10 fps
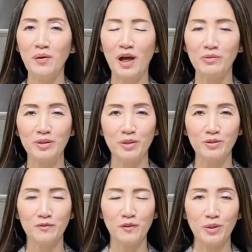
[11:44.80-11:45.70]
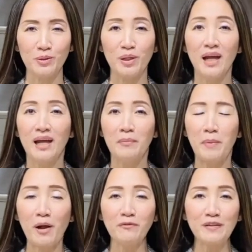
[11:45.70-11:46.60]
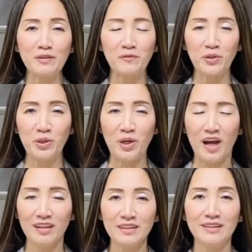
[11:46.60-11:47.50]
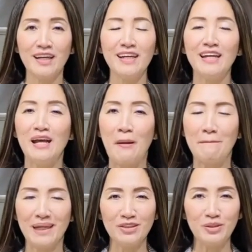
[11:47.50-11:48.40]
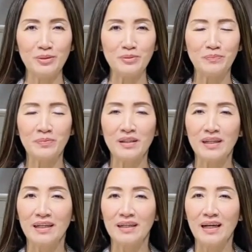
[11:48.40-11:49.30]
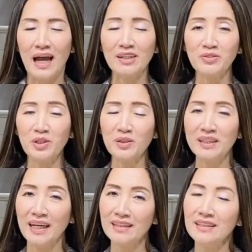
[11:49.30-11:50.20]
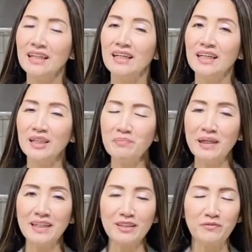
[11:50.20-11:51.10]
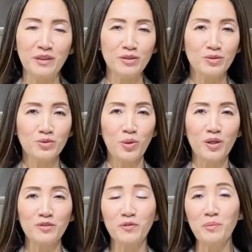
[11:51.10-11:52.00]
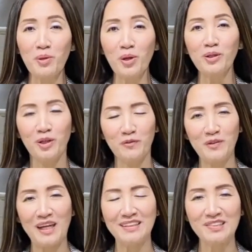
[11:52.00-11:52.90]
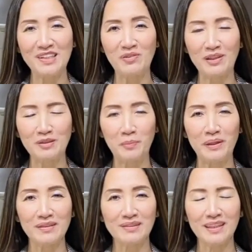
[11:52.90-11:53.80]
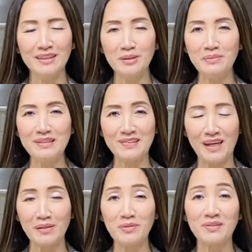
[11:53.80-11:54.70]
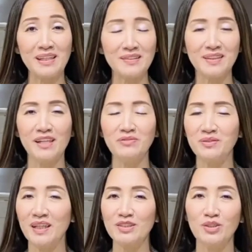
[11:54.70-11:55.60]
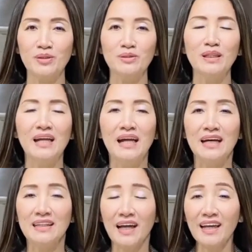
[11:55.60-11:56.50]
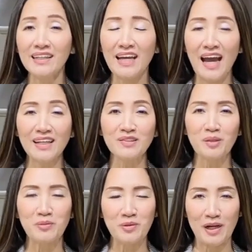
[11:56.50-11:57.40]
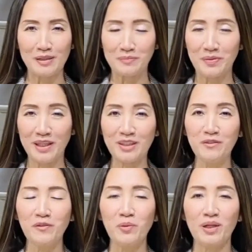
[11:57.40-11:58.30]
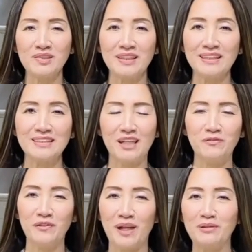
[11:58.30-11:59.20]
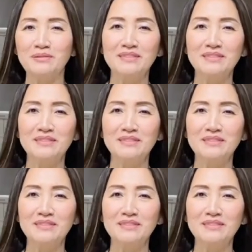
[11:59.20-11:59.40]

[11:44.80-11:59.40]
how it goes for you. Perfect for your holiday menu. I'll see you again in my next video tutorials for more coffee and tea recipes. In the meantime, stay safe, stay tuned, like and subscribe. Thank you for watching. Ciao for now.